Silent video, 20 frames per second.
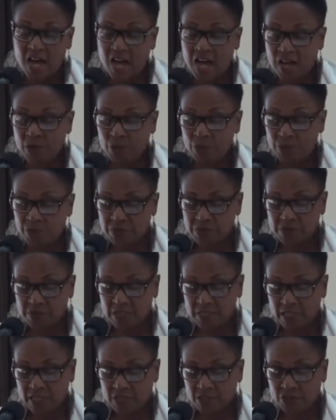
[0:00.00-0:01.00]
I will
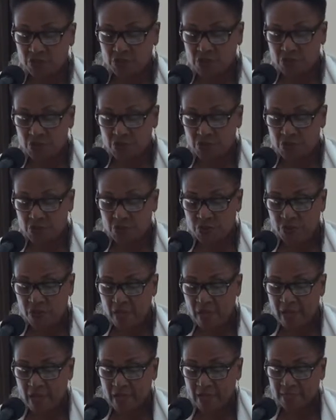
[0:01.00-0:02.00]
say to you
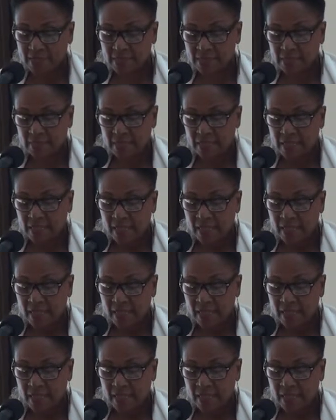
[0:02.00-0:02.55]
that